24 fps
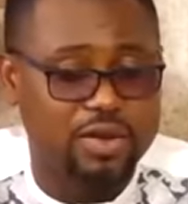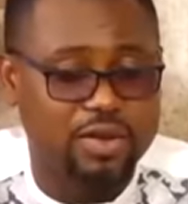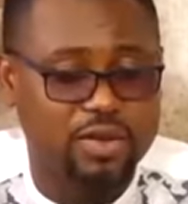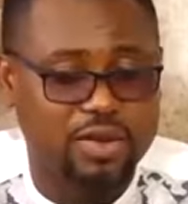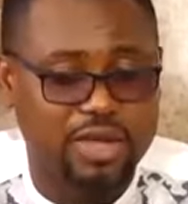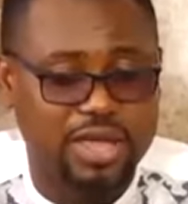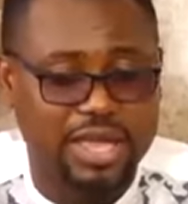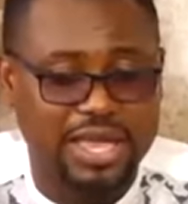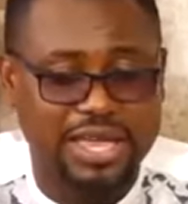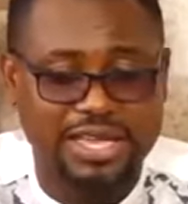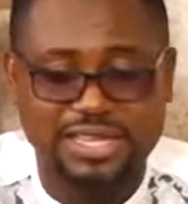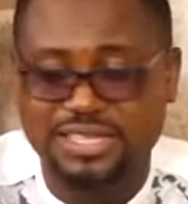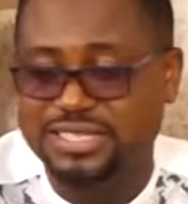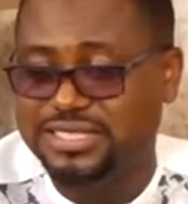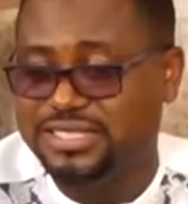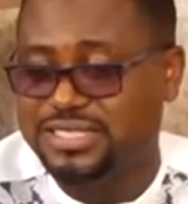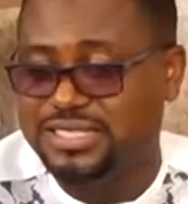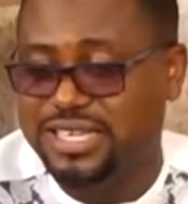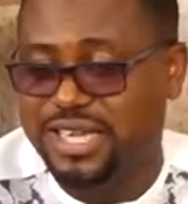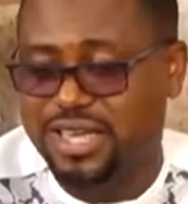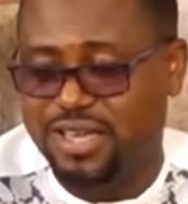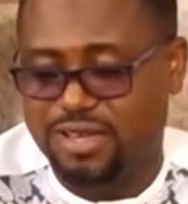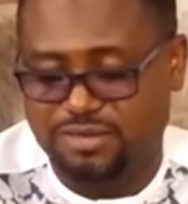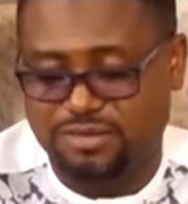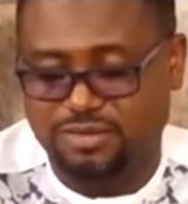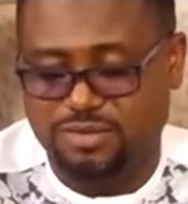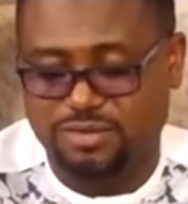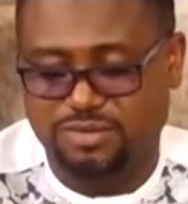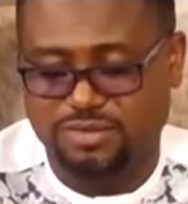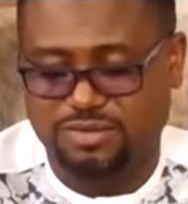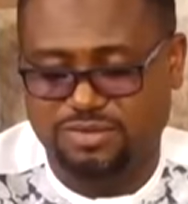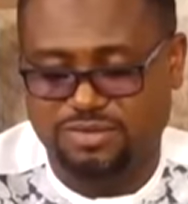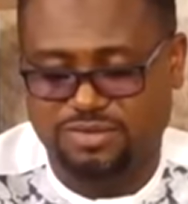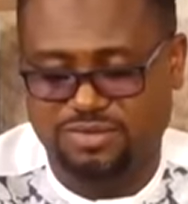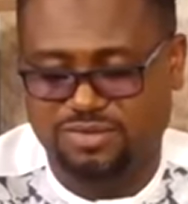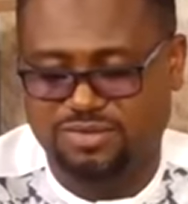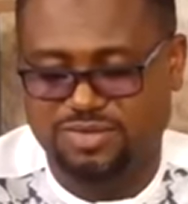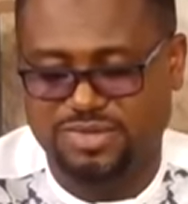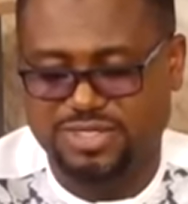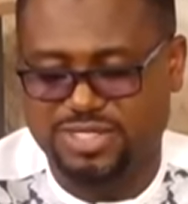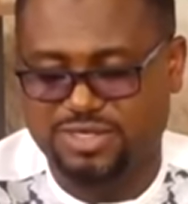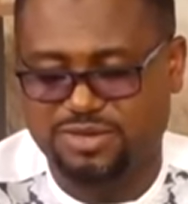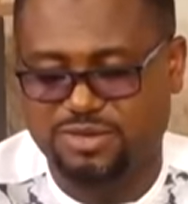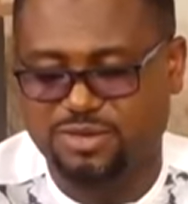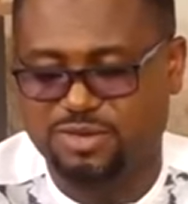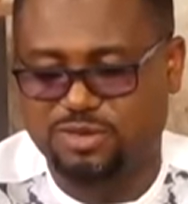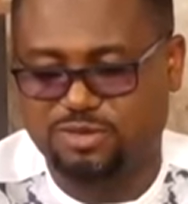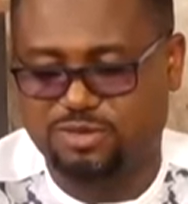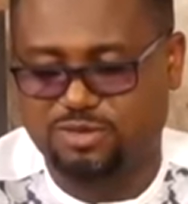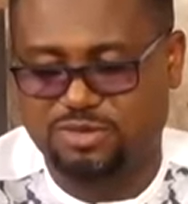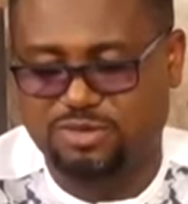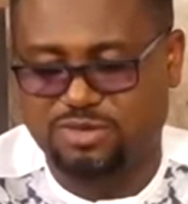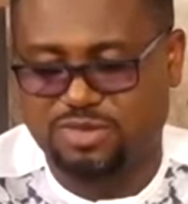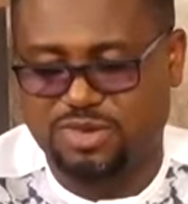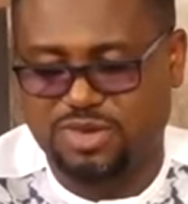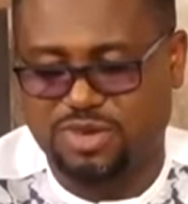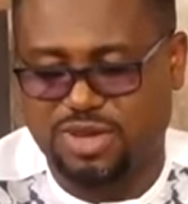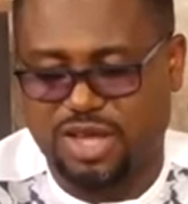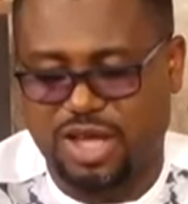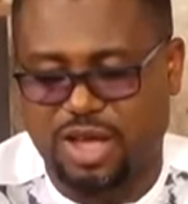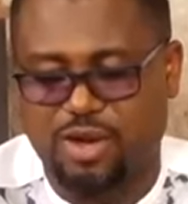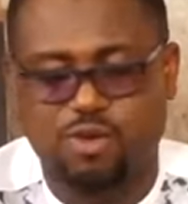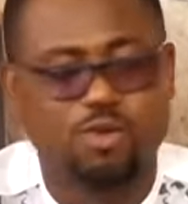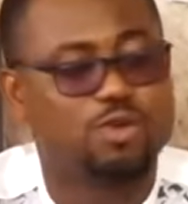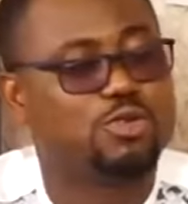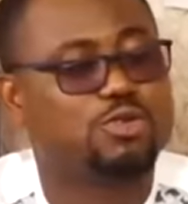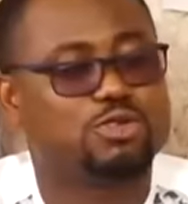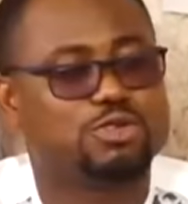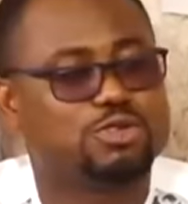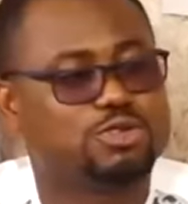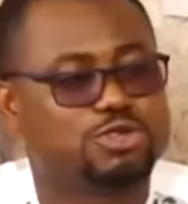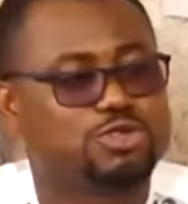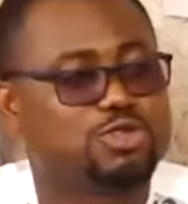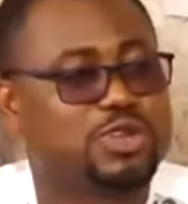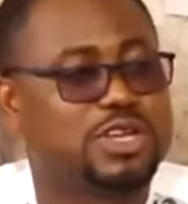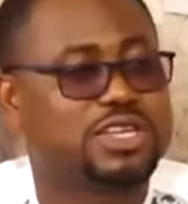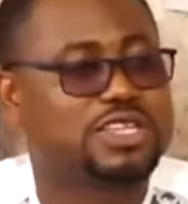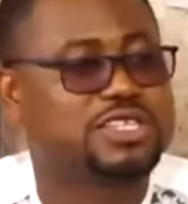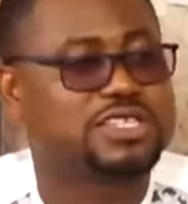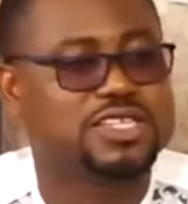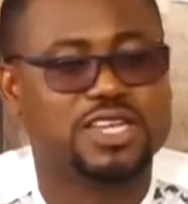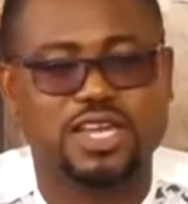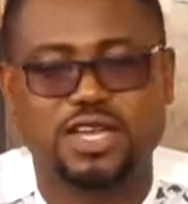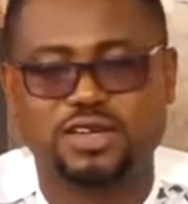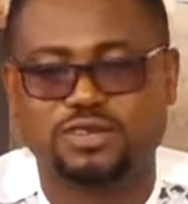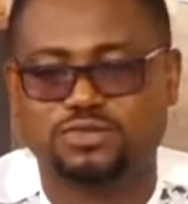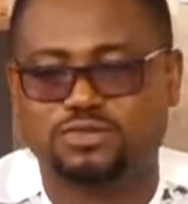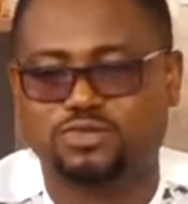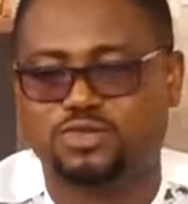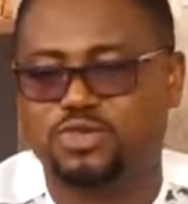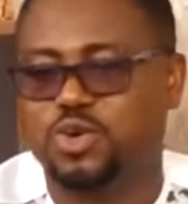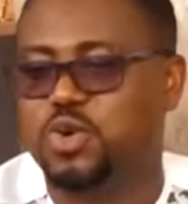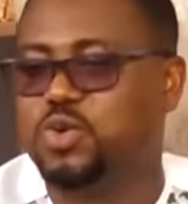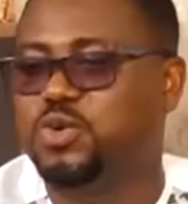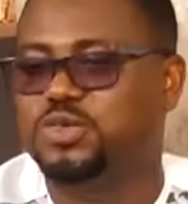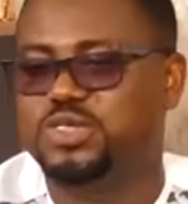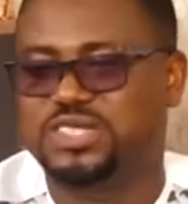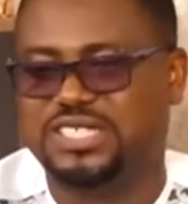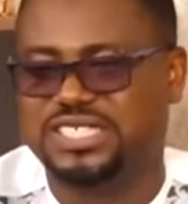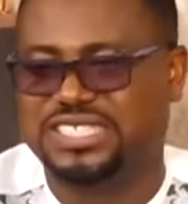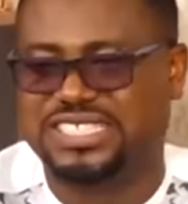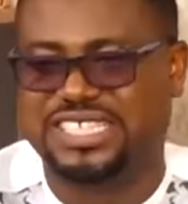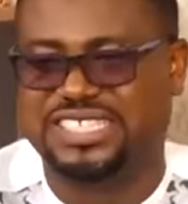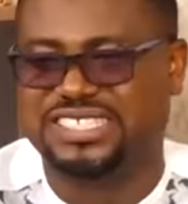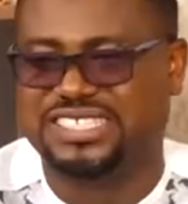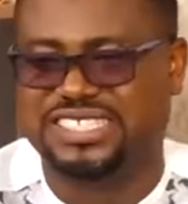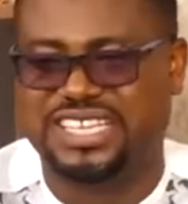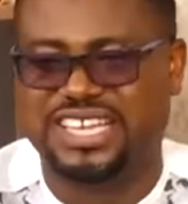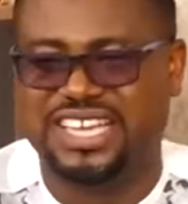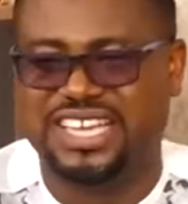no, and yet. I hope you know so any rosy just